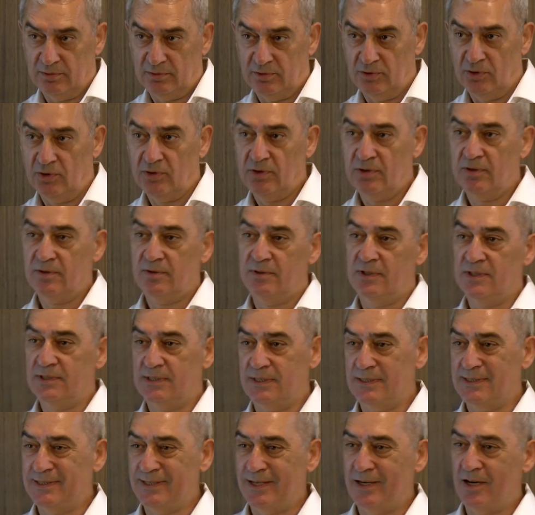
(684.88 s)
not
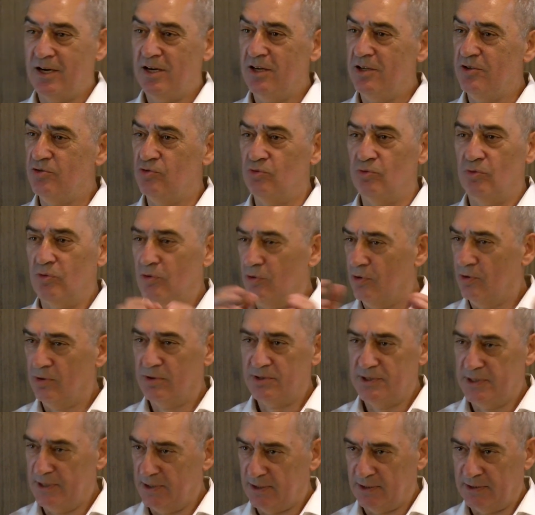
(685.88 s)
necessarily to all
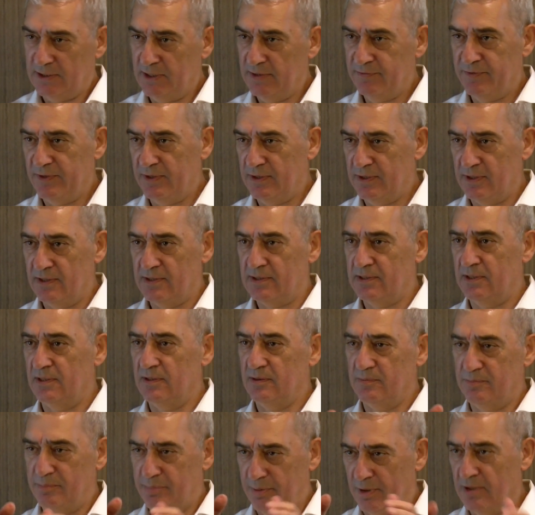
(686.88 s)
the activities
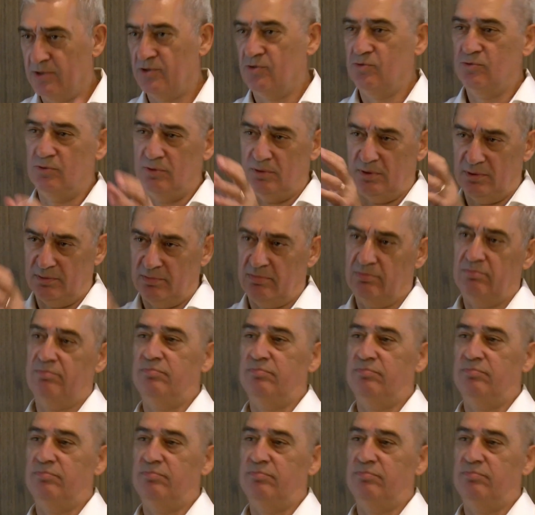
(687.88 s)
in preschool,